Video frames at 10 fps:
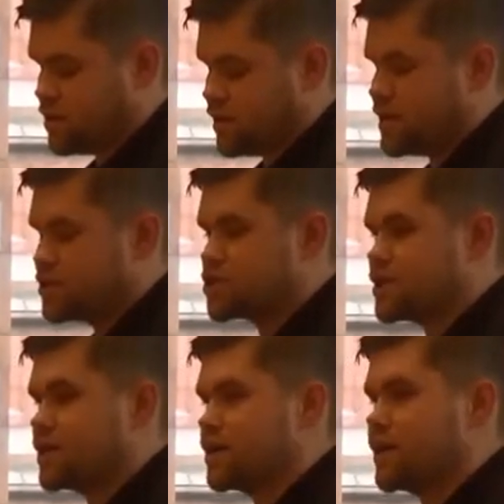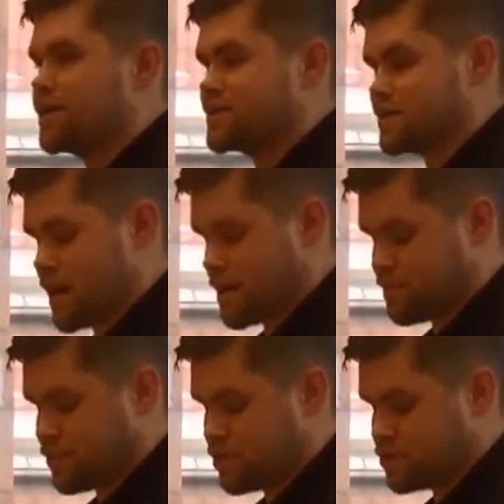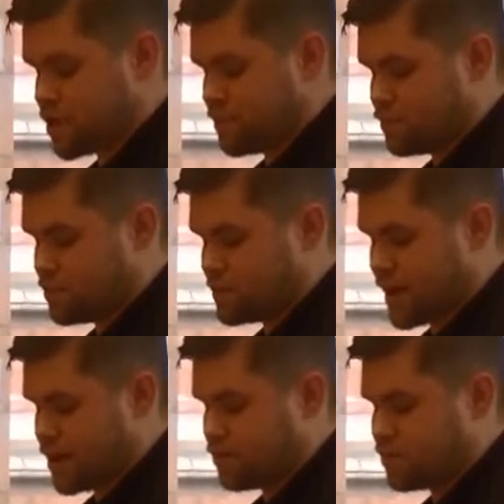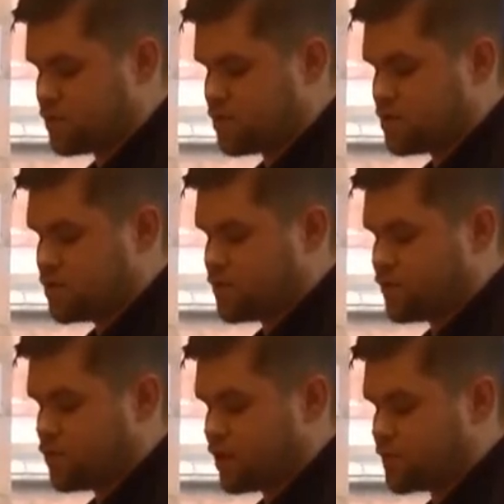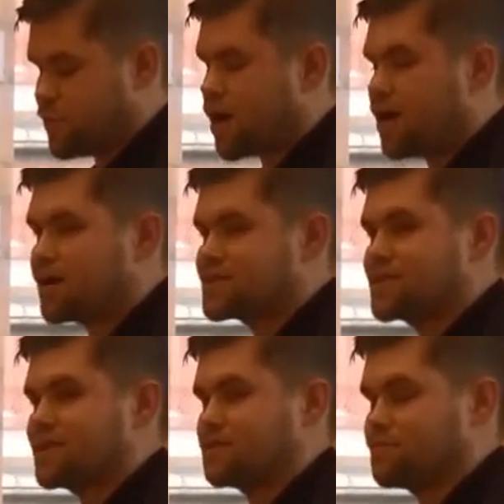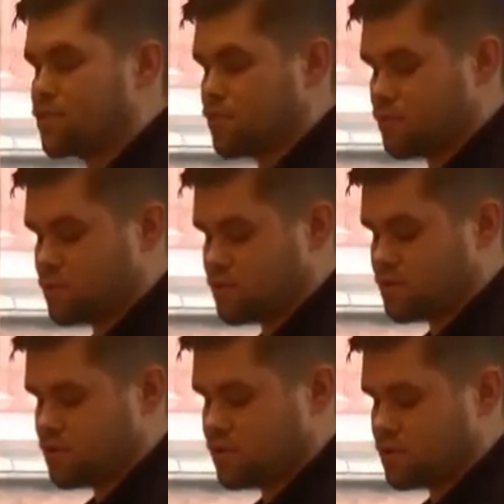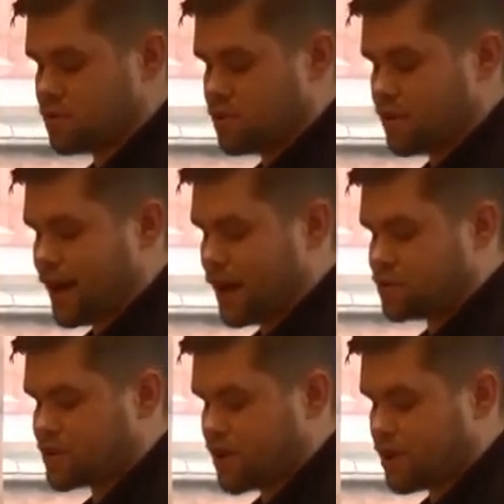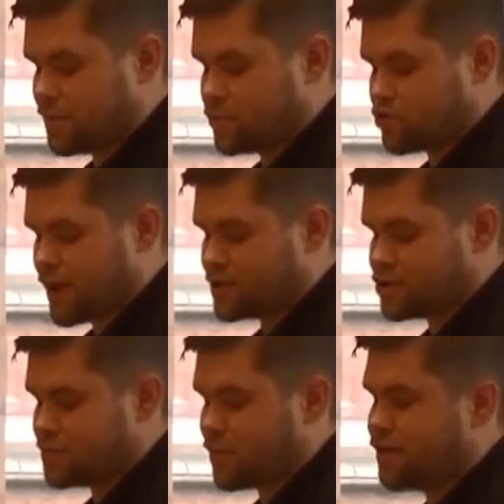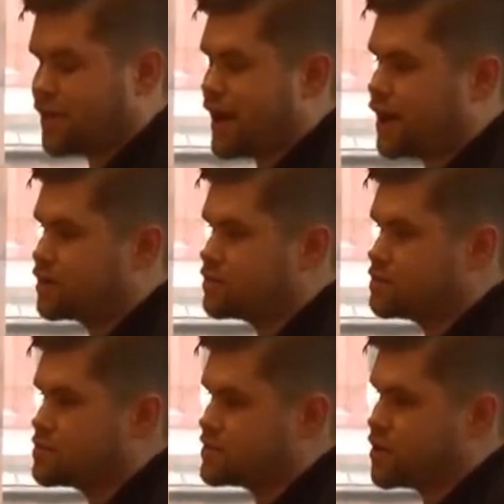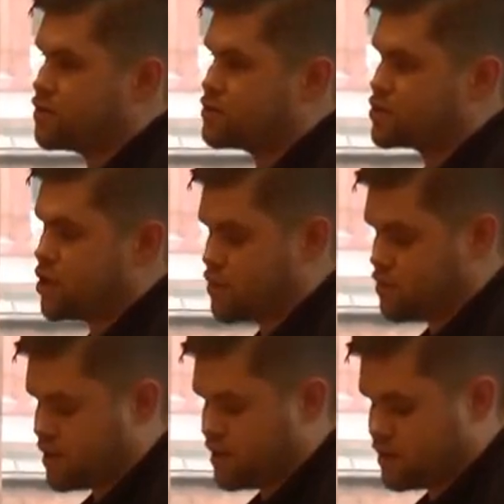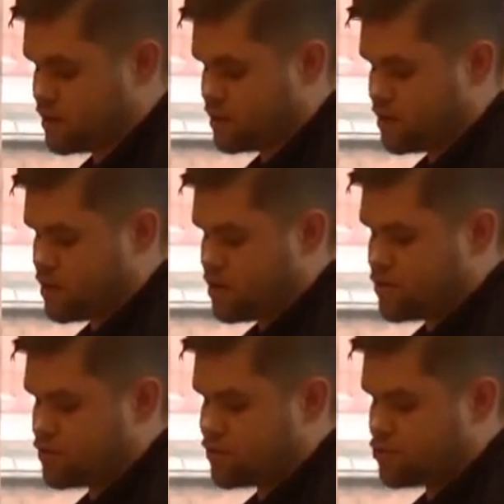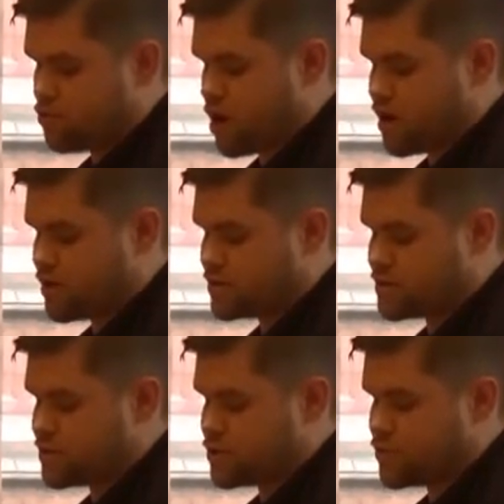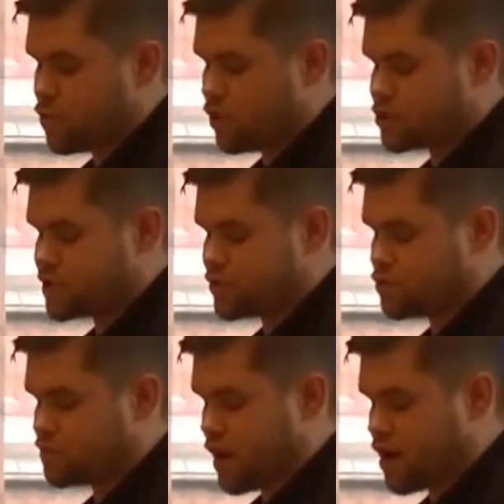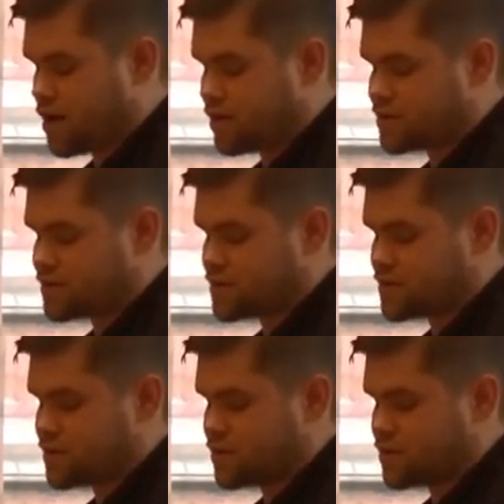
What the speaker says: Each year, a step, you tumble down, falling apart a little more. How time drags you by the ankles so slowly. Through the grass, you watch it all pass,